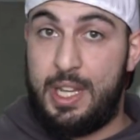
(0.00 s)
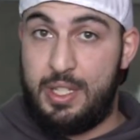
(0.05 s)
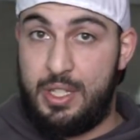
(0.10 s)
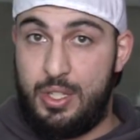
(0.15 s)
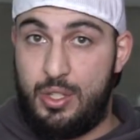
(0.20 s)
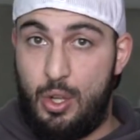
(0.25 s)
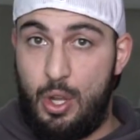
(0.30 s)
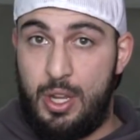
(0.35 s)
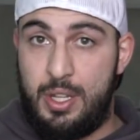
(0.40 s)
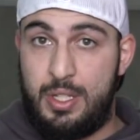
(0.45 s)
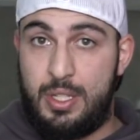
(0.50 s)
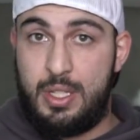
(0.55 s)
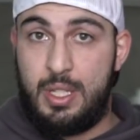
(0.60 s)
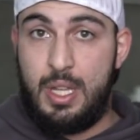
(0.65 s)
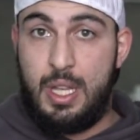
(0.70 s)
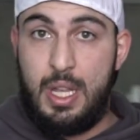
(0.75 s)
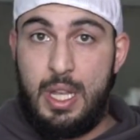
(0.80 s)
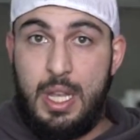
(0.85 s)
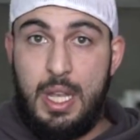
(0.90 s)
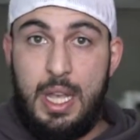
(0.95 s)
exercise,
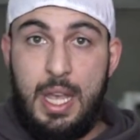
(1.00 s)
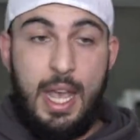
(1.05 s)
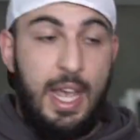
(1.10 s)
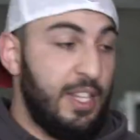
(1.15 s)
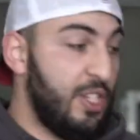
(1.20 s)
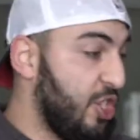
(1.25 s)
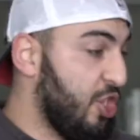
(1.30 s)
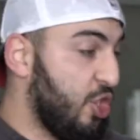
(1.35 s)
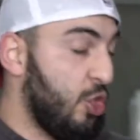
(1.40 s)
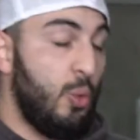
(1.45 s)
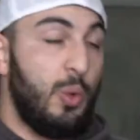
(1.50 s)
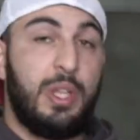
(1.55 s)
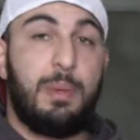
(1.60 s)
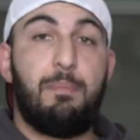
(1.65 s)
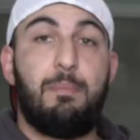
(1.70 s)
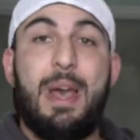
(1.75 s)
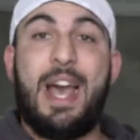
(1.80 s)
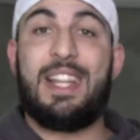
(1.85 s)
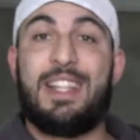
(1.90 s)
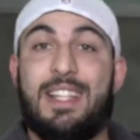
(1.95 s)
is just
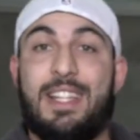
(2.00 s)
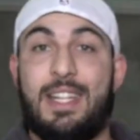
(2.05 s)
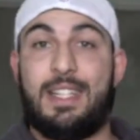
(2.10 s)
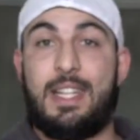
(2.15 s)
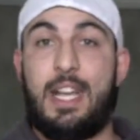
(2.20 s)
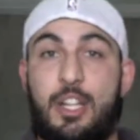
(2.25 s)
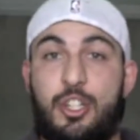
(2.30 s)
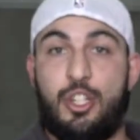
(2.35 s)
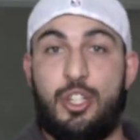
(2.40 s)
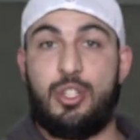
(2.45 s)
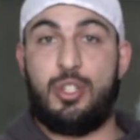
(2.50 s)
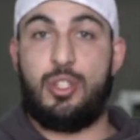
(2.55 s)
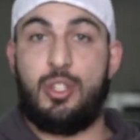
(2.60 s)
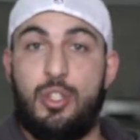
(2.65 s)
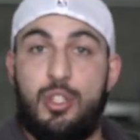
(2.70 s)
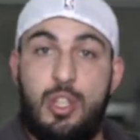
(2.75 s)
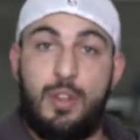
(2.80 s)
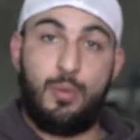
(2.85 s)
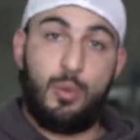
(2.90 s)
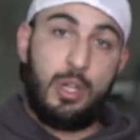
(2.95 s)
doing banded adductions.
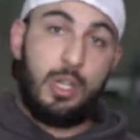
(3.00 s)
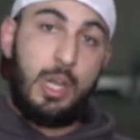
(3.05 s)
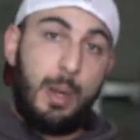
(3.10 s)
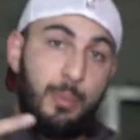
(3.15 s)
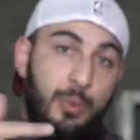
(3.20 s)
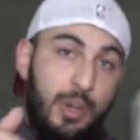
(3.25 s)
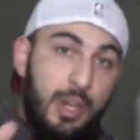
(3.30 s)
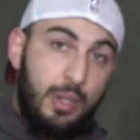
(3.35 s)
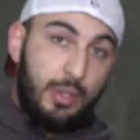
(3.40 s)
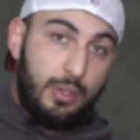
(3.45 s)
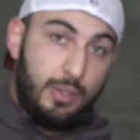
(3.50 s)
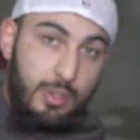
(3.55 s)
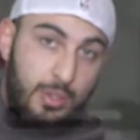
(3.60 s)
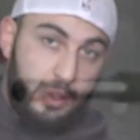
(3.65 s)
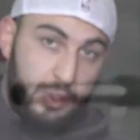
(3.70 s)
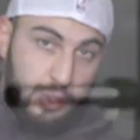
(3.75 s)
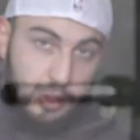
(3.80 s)
So if you want to come around